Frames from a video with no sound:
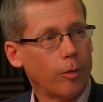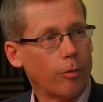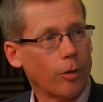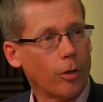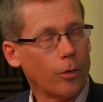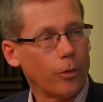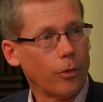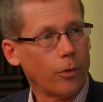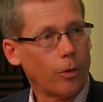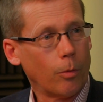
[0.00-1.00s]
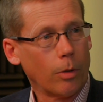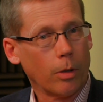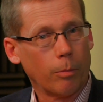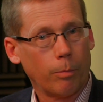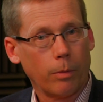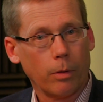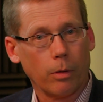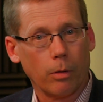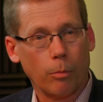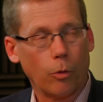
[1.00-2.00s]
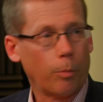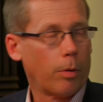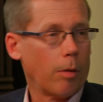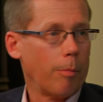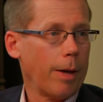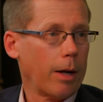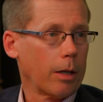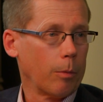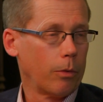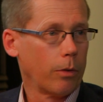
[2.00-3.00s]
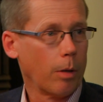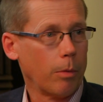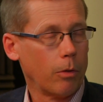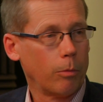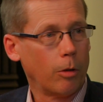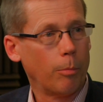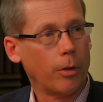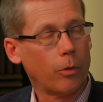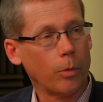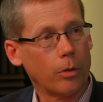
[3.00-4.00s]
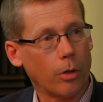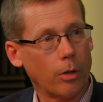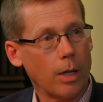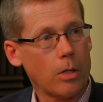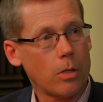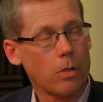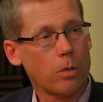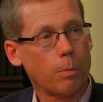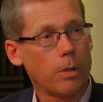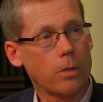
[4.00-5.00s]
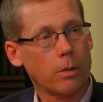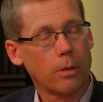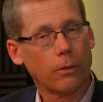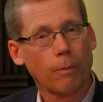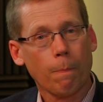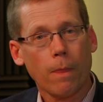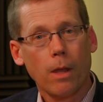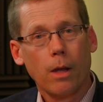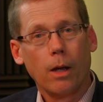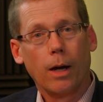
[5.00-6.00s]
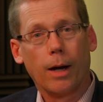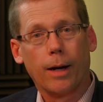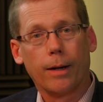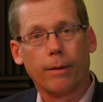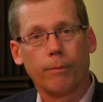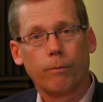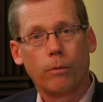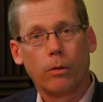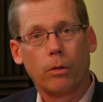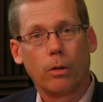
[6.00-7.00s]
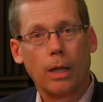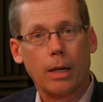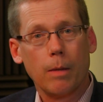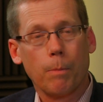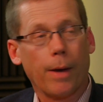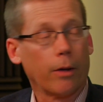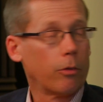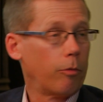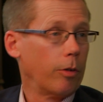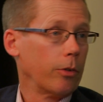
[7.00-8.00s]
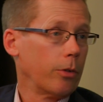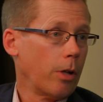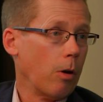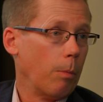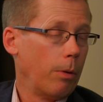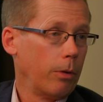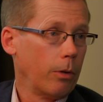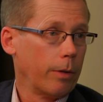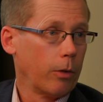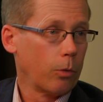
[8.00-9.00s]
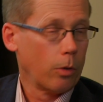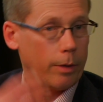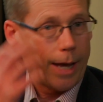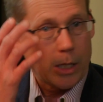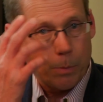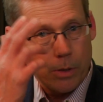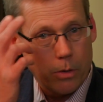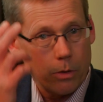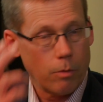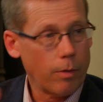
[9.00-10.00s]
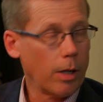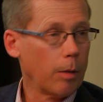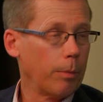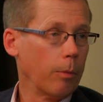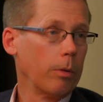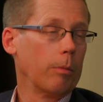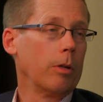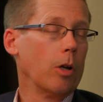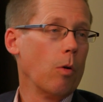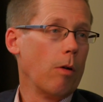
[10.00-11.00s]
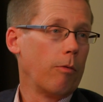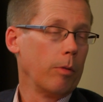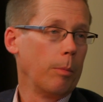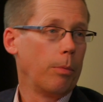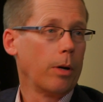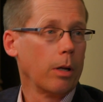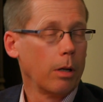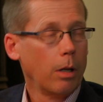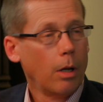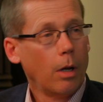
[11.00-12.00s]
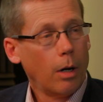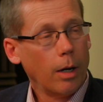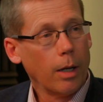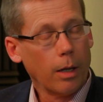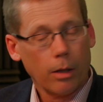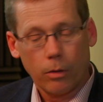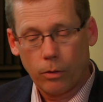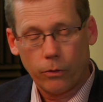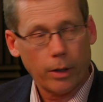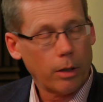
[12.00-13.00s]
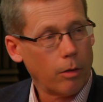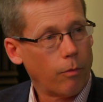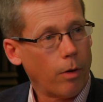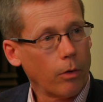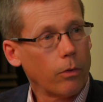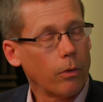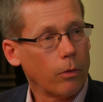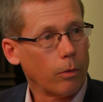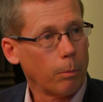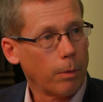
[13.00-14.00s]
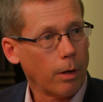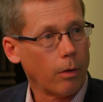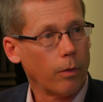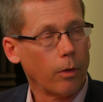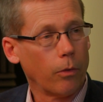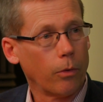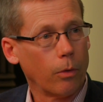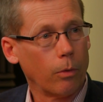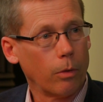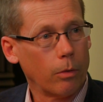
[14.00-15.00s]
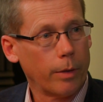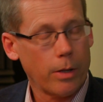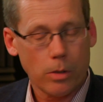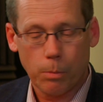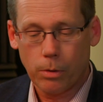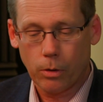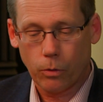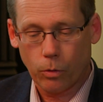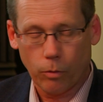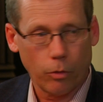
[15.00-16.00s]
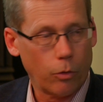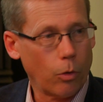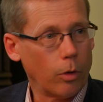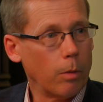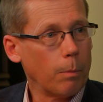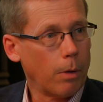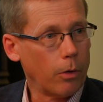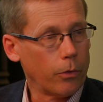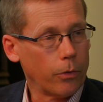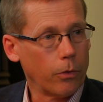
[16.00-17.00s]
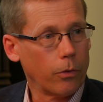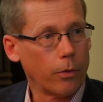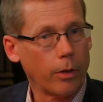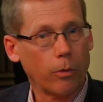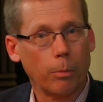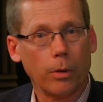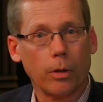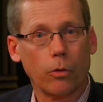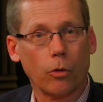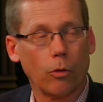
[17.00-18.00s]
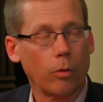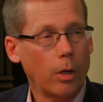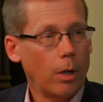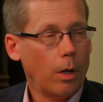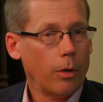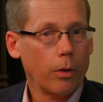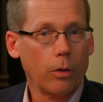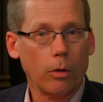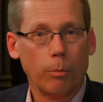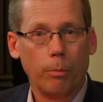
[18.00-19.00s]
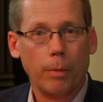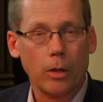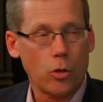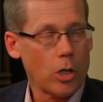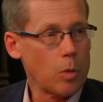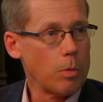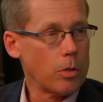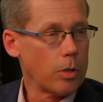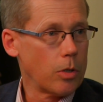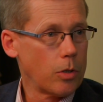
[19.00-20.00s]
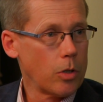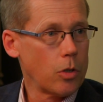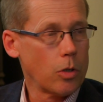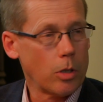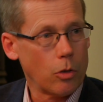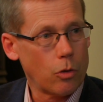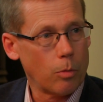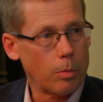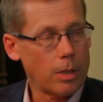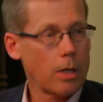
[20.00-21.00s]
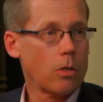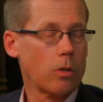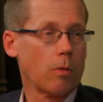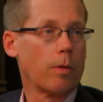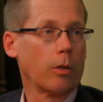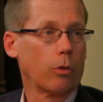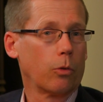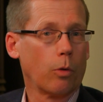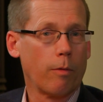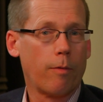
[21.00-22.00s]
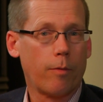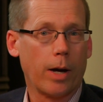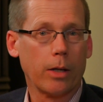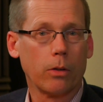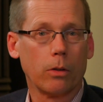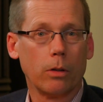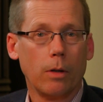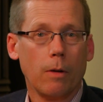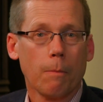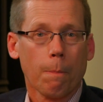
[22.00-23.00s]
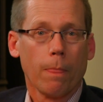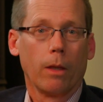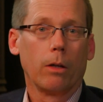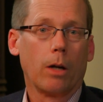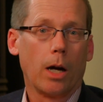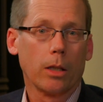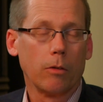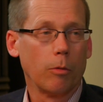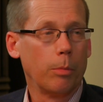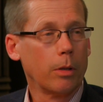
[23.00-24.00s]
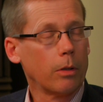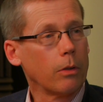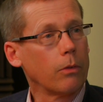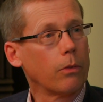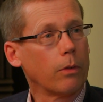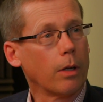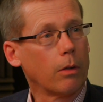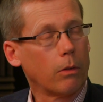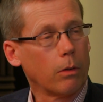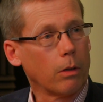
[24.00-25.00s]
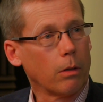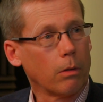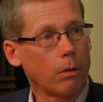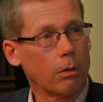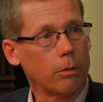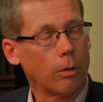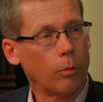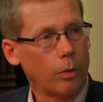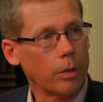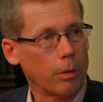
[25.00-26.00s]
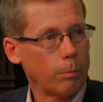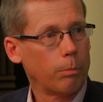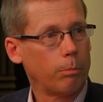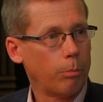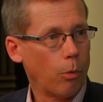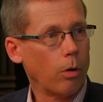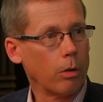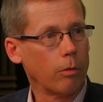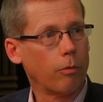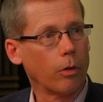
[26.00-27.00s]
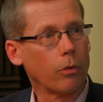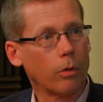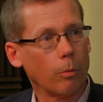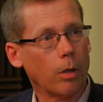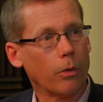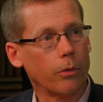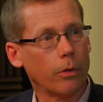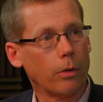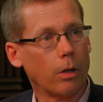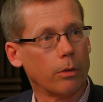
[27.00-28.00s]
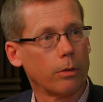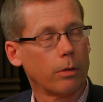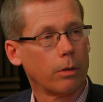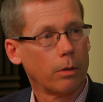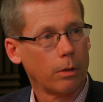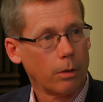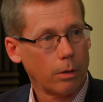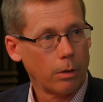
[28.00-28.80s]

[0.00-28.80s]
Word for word: difficulties that are really the most problematic, I would say. I mean, there's, you know, mental retardation is a piece of this. Uh, it impacts the frontal lobe, you know, that sort of last piece to develop that we, we know of from the brain. And executive function is impaired then, so, you know, less ability to sort of control impulses, less ability to sort of, you know, make judgments and decisions and interpretations of things, those sort of finer cognitive abilities that uh, are, are, really important to functioning well as an adult. Right,